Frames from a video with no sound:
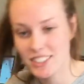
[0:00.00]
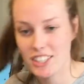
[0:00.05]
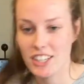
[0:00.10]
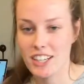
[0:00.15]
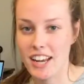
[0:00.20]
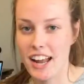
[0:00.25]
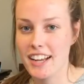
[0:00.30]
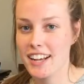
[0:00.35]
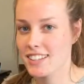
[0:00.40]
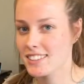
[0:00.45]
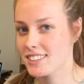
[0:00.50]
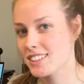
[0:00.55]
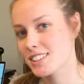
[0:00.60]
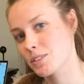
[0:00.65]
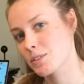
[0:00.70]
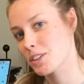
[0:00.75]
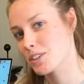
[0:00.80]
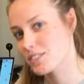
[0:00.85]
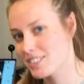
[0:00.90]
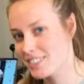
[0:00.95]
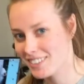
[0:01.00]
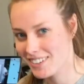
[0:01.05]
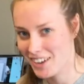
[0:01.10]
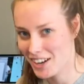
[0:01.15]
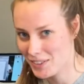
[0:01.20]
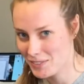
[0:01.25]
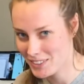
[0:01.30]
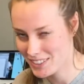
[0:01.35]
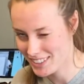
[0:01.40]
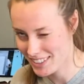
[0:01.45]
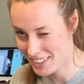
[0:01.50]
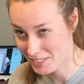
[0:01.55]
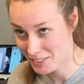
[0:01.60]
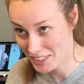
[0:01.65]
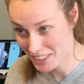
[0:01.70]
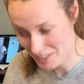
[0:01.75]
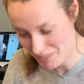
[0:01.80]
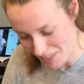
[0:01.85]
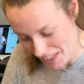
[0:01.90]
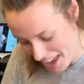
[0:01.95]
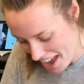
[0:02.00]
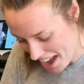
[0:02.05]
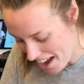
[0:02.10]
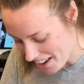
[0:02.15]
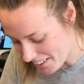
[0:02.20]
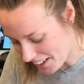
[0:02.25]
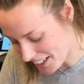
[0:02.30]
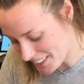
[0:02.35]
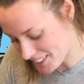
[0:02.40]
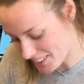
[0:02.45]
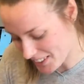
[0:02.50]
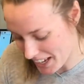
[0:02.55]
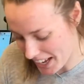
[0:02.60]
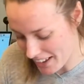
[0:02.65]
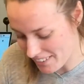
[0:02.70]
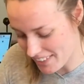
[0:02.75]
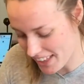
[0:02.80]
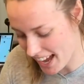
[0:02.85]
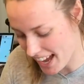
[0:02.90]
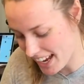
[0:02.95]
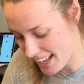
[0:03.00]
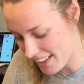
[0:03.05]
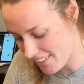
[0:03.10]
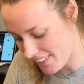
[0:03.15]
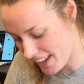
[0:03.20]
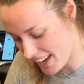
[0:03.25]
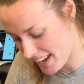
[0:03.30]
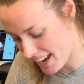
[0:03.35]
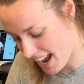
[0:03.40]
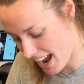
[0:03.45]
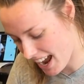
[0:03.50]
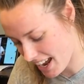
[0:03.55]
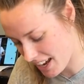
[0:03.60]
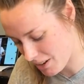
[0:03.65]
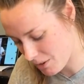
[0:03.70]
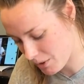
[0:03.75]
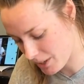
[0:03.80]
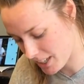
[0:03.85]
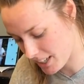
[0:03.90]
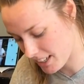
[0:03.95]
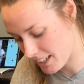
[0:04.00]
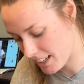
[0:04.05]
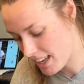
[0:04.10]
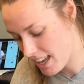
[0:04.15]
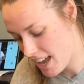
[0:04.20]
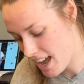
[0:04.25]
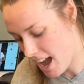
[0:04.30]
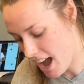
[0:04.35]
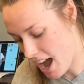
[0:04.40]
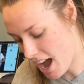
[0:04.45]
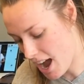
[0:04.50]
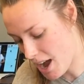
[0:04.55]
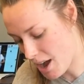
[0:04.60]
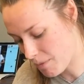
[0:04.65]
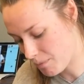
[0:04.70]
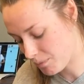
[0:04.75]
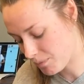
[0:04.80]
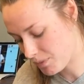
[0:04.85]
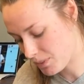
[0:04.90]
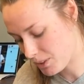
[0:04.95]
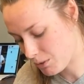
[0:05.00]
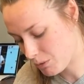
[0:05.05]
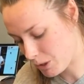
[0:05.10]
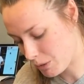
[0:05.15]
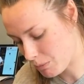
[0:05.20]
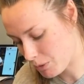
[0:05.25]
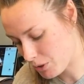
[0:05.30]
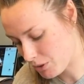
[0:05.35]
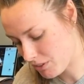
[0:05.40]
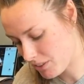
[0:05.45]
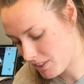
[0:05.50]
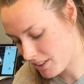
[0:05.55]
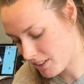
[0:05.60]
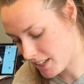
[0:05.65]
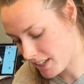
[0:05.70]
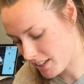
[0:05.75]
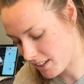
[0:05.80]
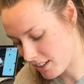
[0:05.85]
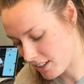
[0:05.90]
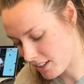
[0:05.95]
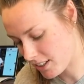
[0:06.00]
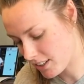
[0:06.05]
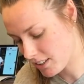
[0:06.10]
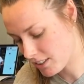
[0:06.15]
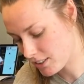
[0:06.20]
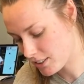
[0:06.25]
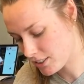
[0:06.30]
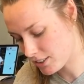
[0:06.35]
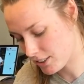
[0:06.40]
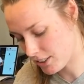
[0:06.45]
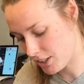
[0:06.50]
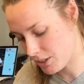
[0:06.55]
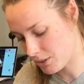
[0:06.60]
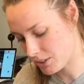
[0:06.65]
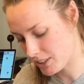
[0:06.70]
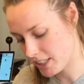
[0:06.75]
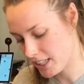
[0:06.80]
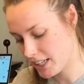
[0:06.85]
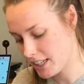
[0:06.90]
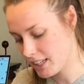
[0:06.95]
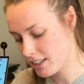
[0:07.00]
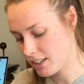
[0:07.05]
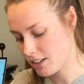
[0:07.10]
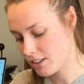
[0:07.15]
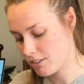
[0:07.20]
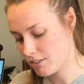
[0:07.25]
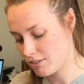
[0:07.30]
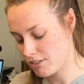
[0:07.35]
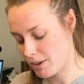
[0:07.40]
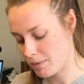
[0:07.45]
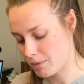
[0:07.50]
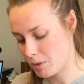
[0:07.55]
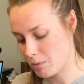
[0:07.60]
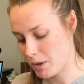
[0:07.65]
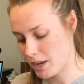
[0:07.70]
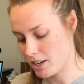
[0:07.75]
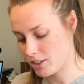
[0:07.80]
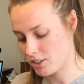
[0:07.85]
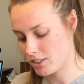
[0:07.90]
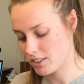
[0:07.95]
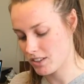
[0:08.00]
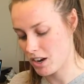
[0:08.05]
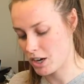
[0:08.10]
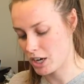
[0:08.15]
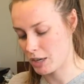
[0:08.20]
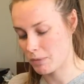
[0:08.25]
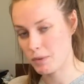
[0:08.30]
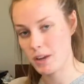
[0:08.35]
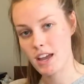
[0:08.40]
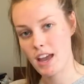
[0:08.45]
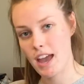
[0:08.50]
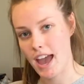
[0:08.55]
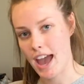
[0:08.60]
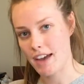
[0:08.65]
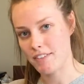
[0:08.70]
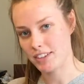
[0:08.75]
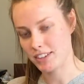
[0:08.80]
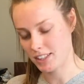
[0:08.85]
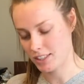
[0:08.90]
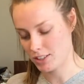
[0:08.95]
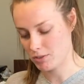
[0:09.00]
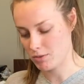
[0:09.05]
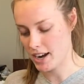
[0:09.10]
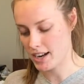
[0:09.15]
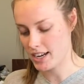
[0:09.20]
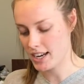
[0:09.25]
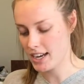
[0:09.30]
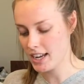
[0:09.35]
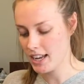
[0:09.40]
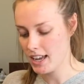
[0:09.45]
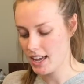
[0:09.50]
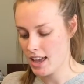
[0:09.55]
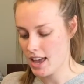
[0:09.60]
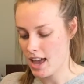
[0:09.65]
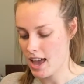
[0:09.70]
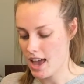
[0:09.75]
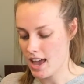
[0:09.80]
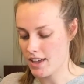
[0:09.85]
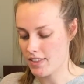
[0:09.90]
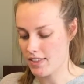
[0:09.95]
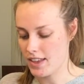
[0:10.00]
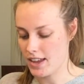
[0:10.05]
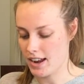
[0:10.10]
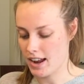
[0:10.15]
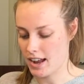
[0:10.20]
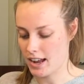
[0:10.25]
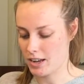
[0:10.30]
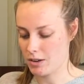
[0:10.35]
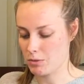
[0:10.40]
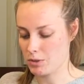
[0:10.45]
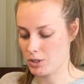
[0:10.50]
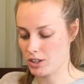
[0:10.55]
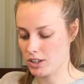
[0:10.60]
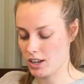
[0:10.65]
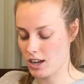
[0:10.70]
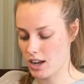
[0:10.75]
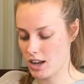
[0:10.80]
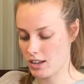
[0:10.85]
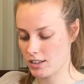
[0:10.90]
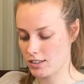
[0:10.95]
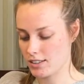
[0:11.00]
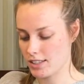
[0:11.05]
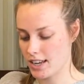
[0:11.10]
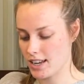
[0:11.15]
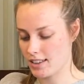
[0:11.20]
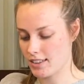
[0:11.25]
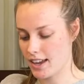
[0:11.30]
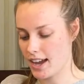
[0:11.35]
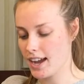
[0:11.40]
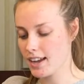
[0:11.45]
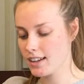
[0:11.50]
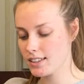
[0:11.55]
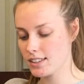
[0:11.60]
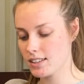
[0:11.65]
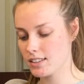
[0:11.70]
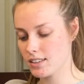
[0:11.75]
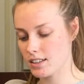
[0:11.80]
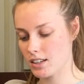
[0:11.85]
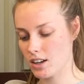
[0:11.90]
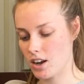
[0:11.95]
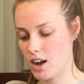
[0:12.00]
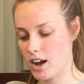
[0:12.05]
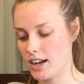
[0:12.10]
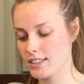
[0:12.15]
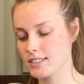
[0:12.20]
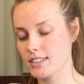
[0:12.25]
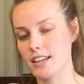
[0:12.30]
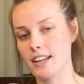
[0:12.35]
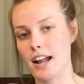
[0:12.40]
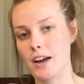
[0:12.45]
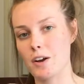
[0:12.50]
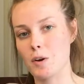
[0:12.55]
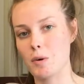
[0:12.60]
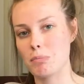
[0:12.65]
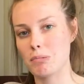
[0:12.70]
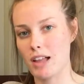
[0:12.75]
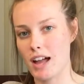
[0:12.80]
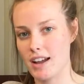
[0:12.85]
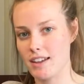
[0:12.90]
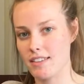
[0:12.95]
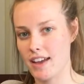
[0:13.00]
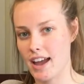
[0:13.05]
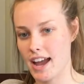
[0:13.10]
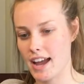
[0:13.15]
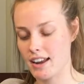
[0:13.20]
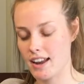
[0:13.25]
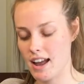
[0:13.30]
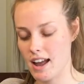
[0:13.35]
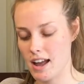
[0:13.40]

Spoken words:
good, I guess because we're using an arm, it's not working. Okay, so I have that, and then I will remove the needle slowly from the patient's arm, having this ready, and then I will take that, the gauze, and I will apply that